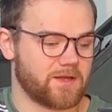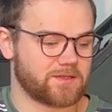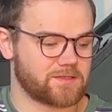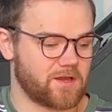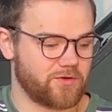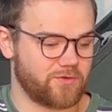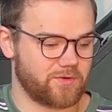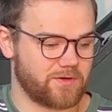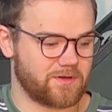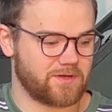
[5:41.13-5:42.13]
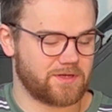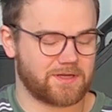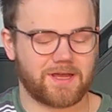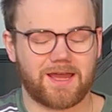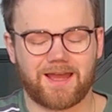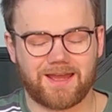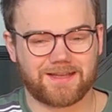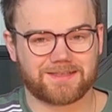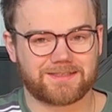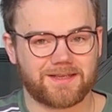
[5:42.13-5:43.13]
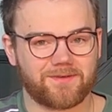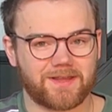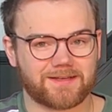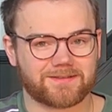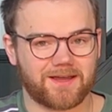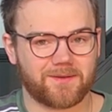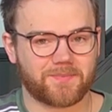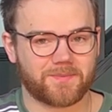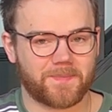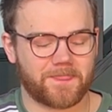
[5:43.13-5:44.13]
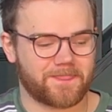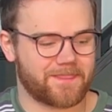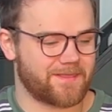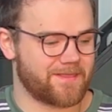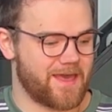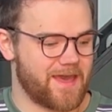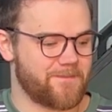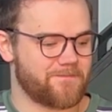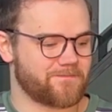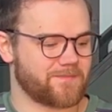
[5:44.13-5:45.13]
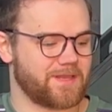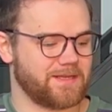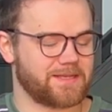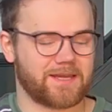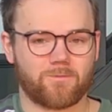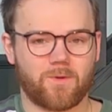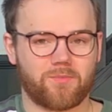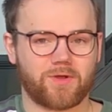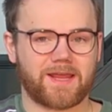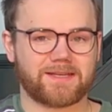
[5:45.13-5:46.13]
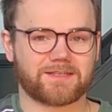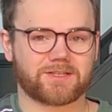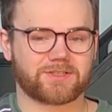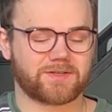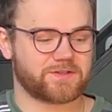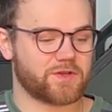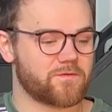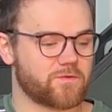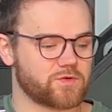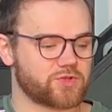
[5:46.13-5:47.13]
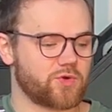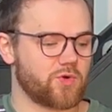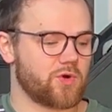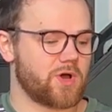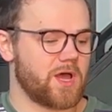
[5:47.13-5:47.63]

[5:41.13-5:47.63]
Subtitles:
So definitely adds up there. He's getting 1.8 deduction of his overall score.